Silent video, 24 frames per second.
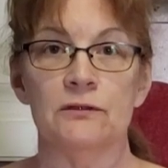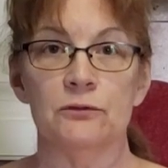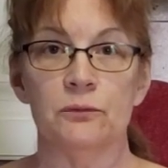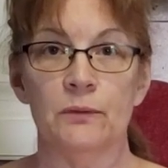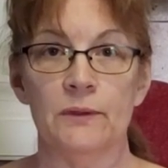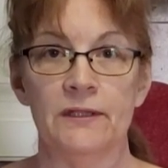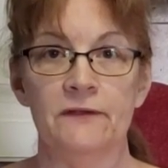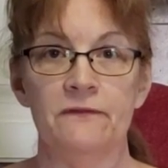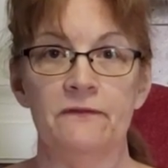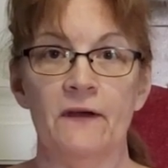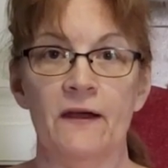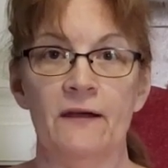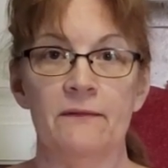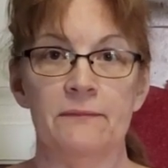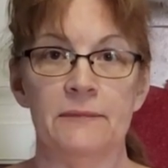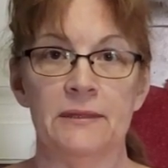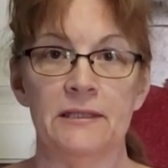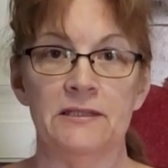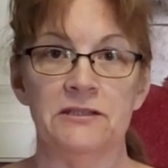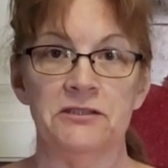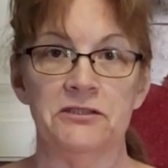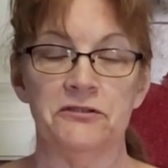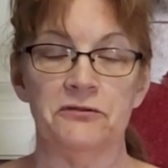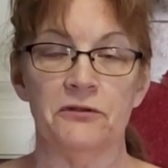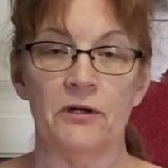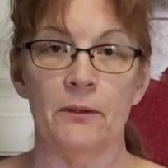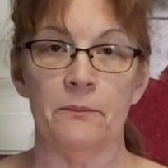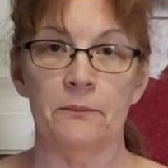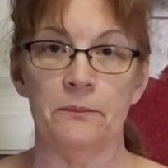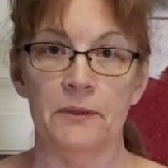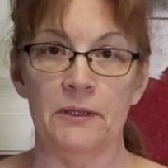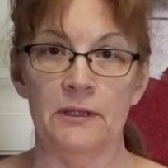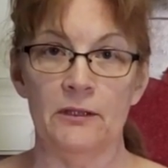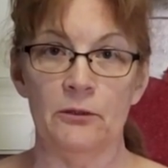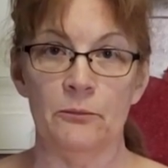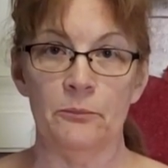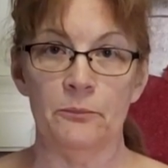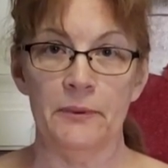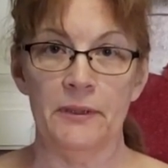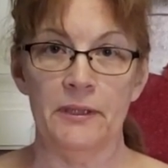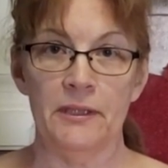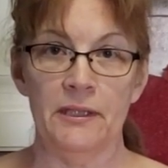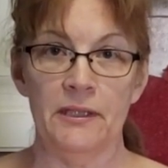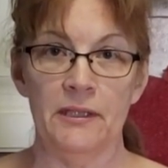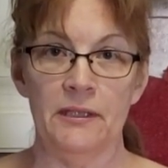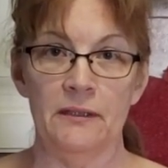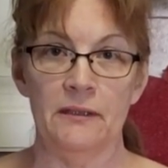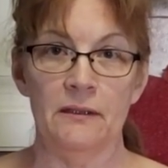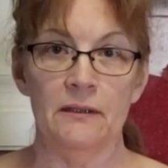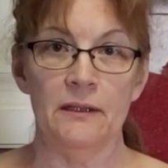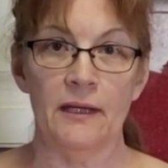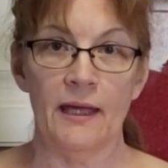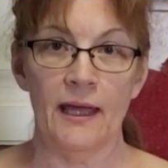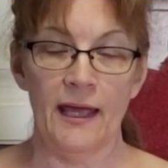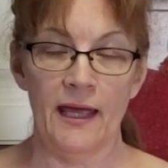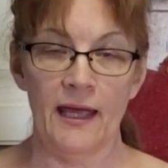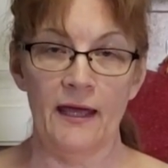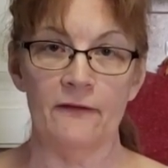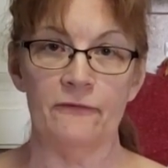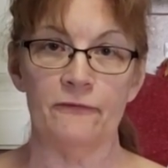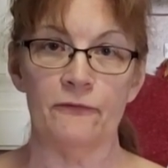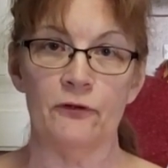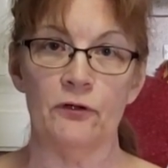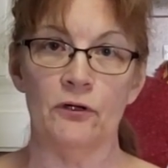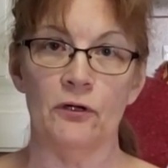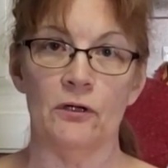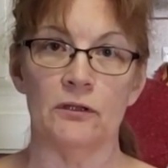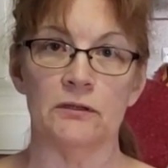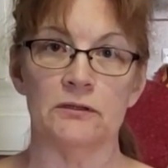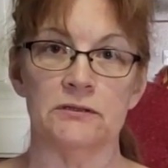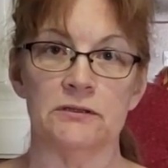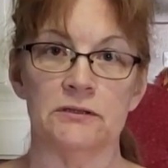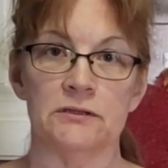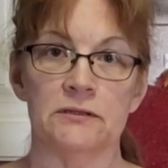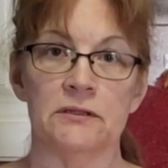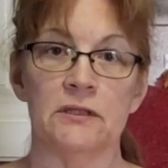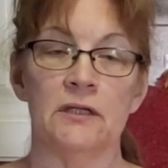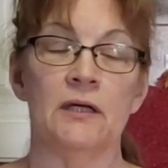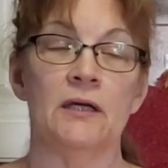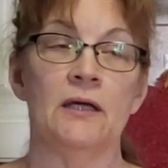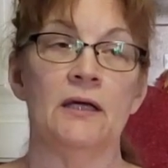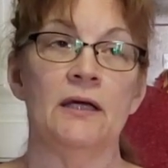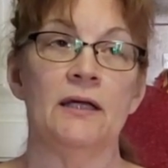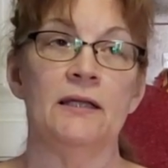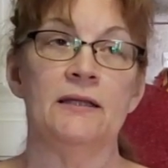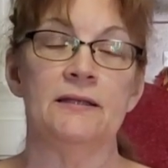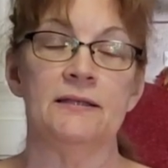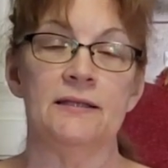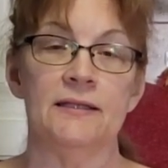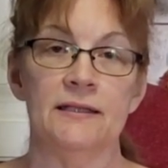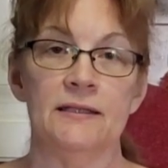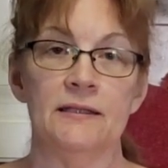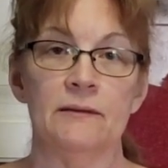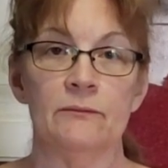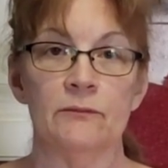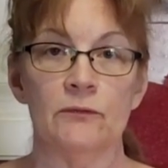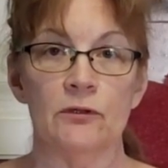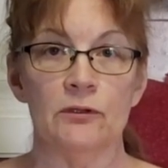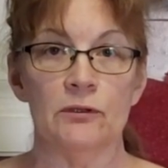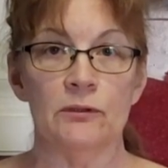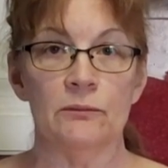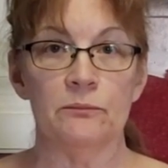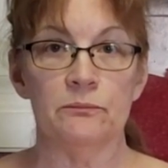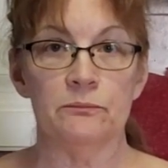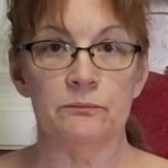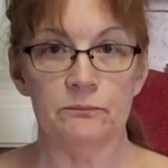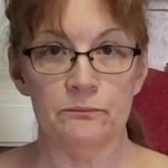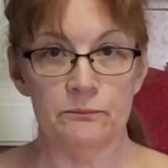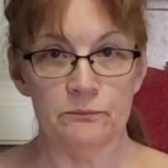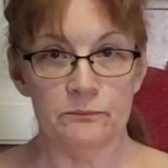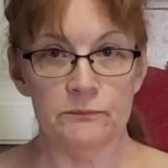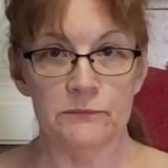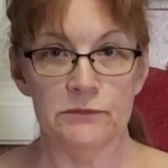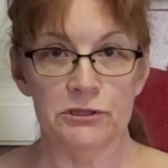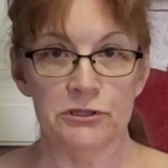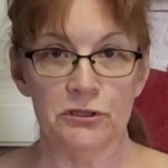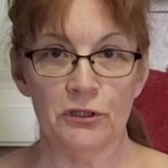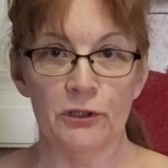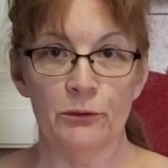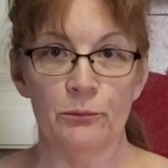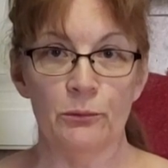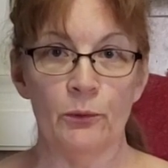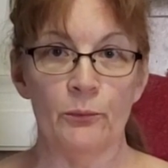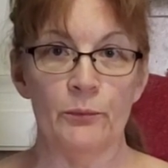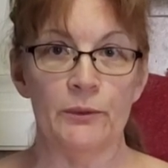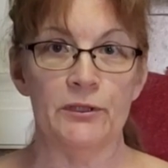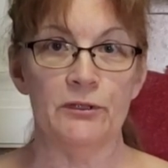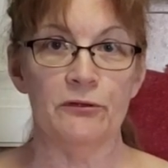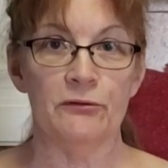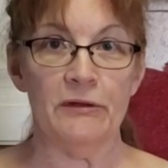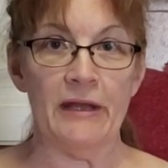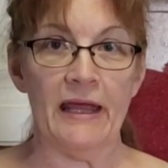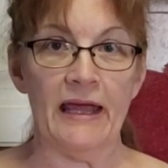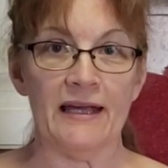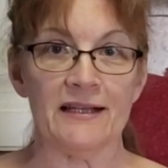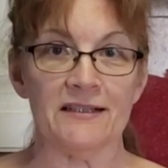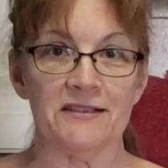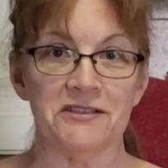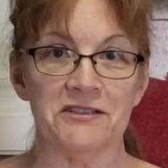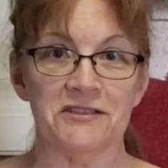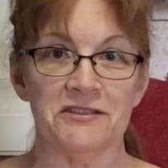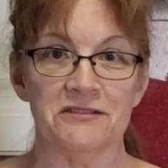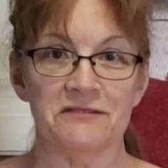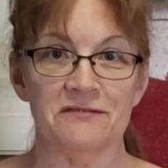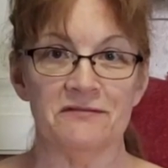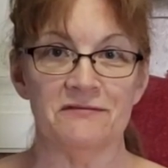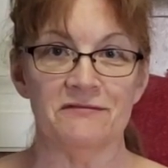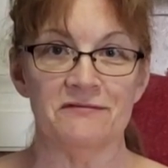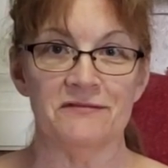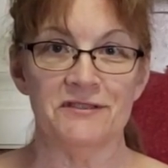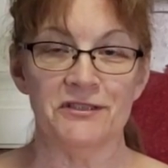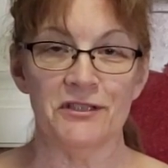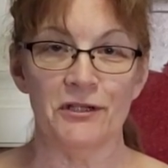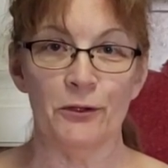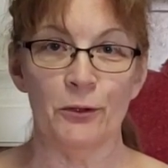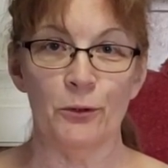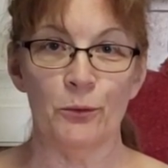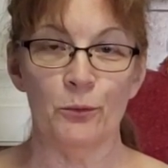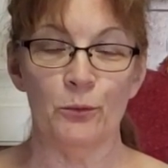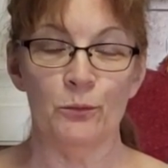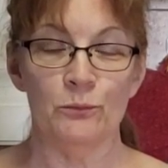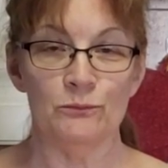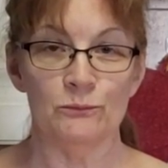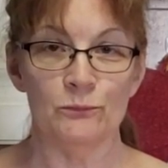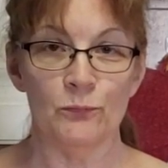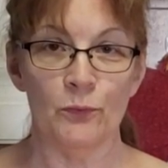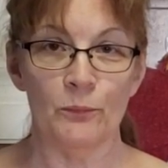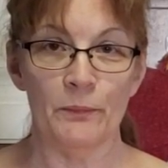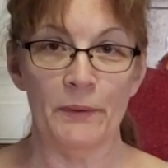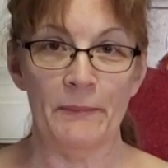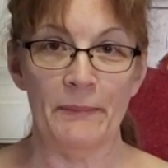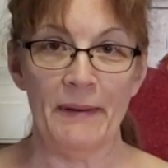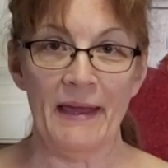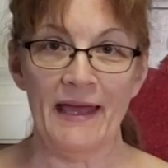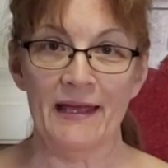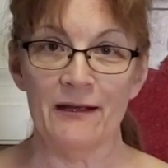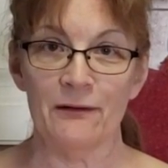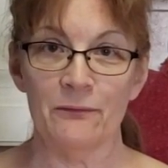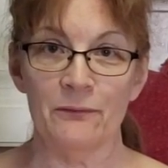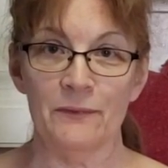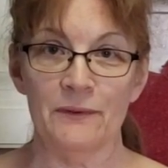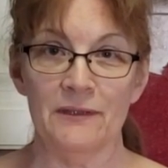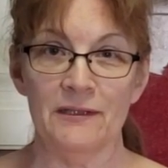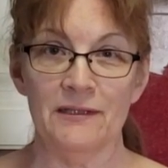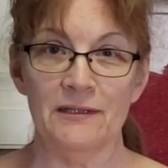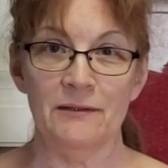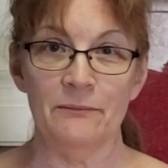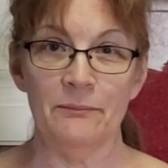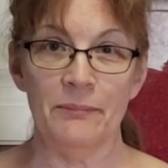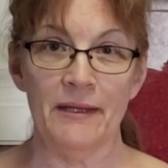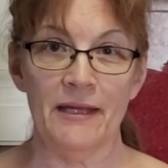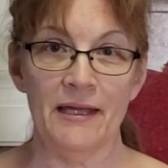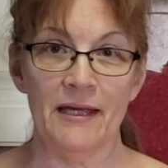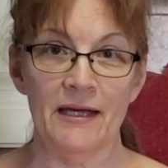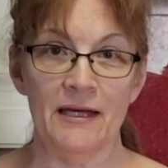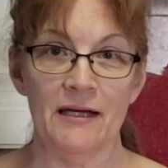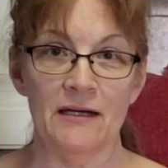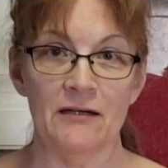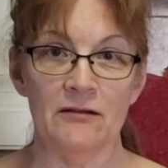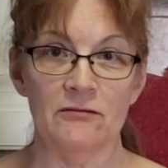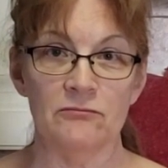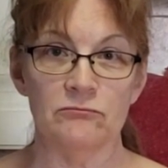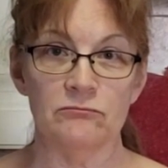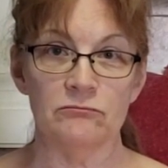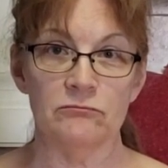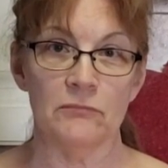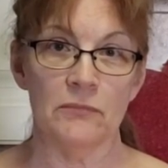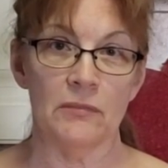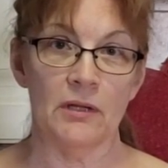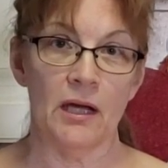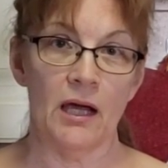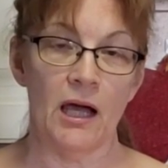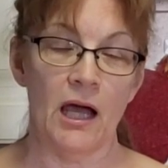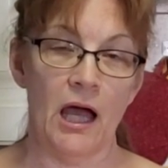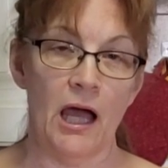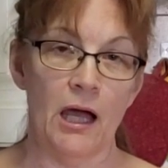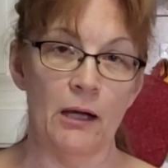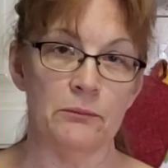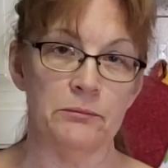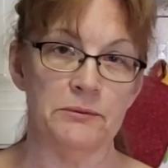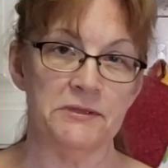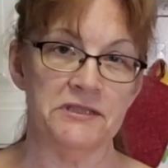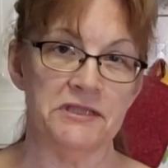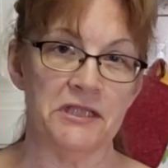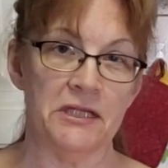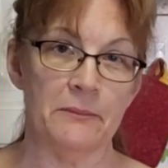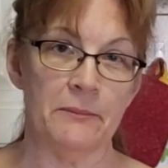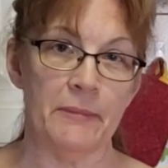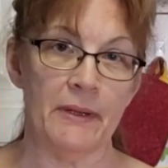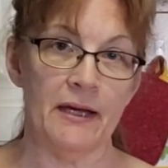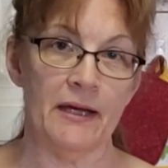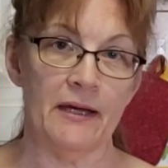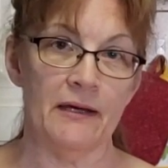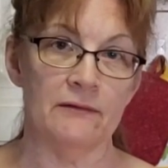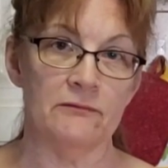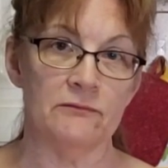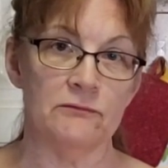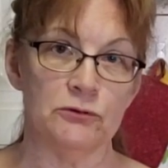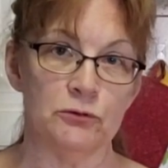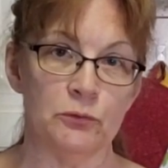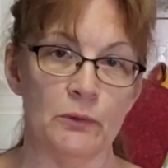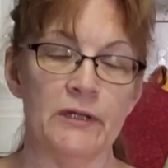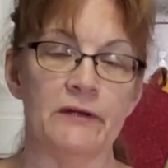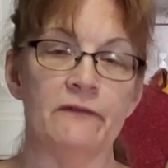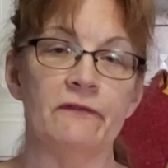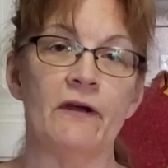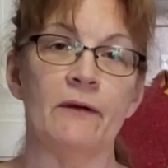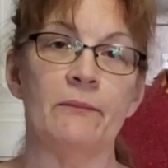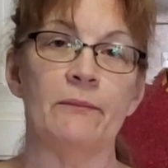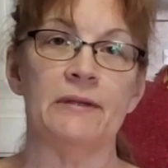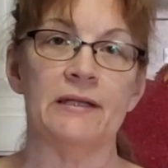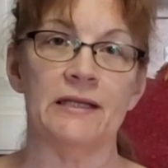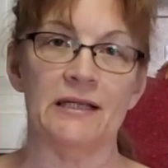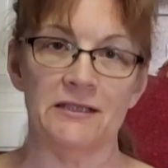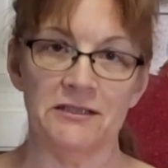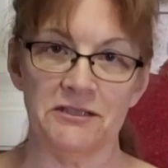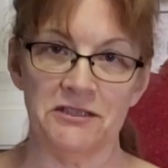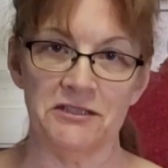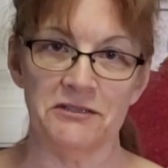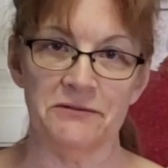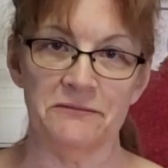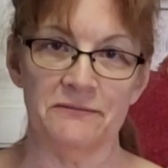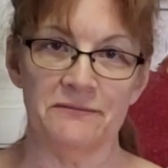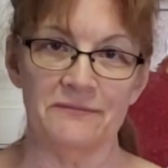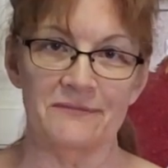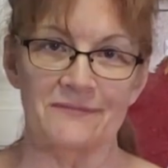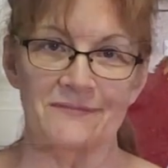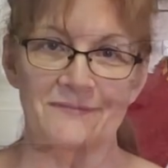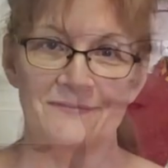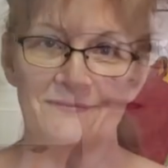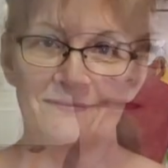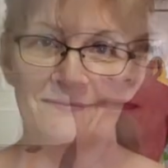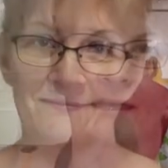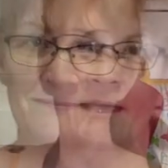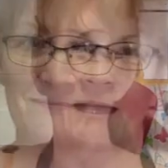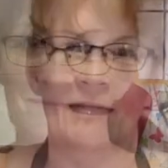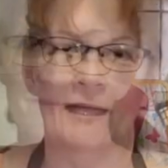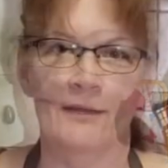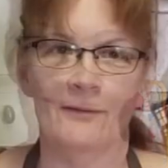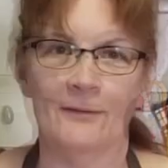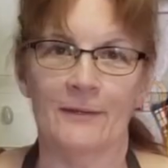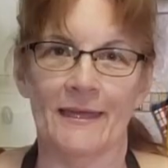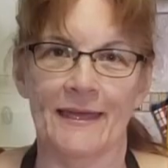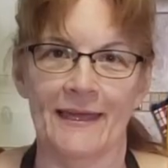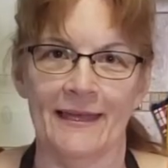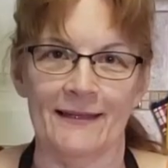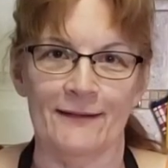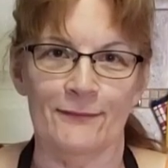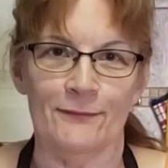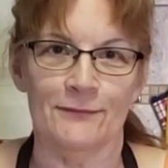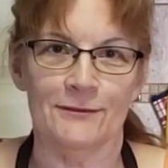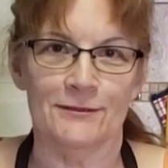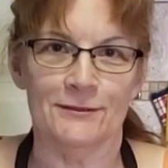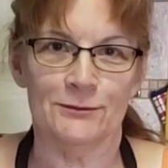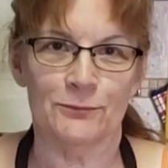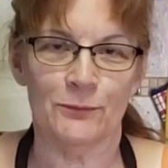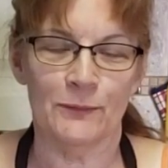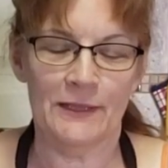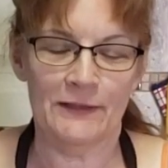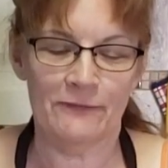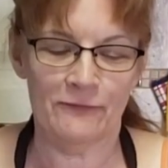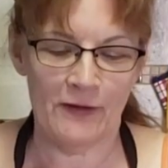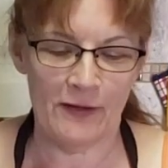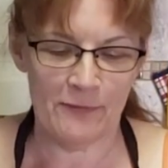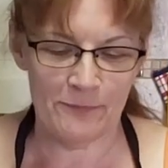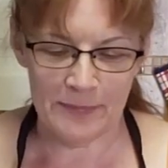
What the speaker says: 25 minutes are up, it'll be half cooked. Then I'm going to show you what we do next. So we'll be back in about, I would say about 25 minutes. Okay, 25